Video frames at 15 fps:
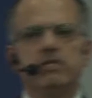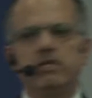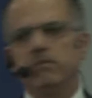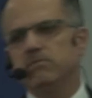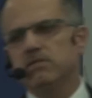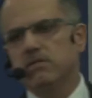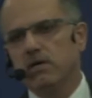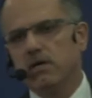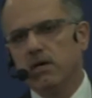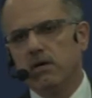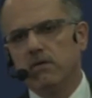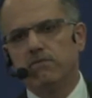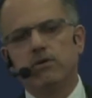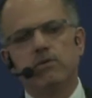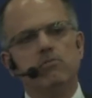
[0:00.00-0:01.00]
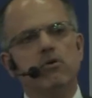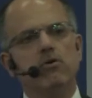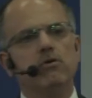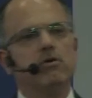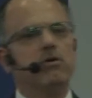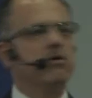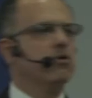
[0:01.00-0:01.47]
teams from
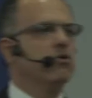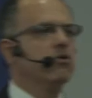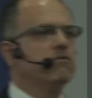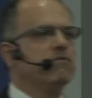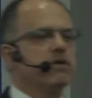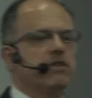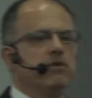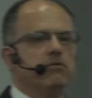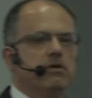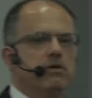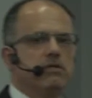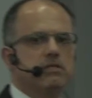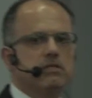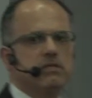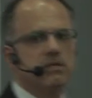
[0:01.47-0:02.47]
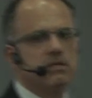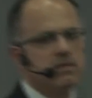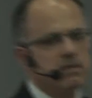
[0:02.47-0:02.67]
all, all over the world.